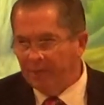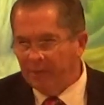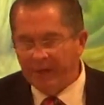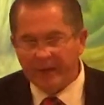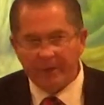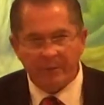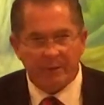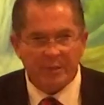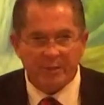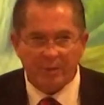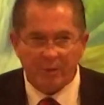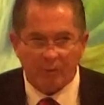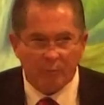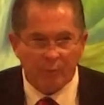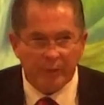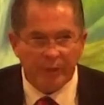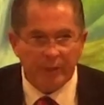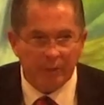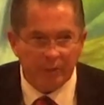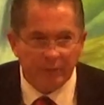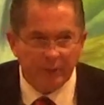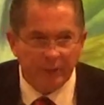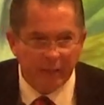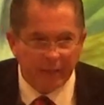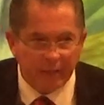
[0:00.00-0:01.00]
There is a
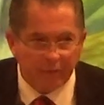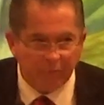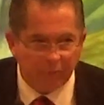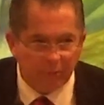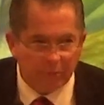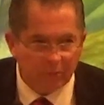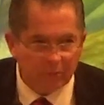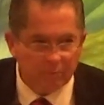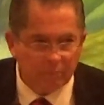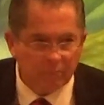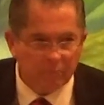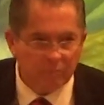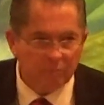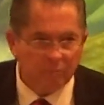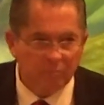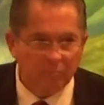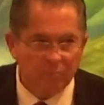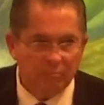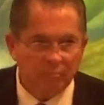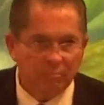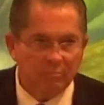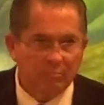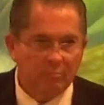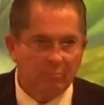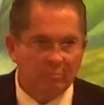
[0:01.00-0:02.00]
real devil.
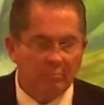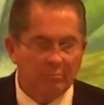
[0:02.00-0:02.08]
Yeah.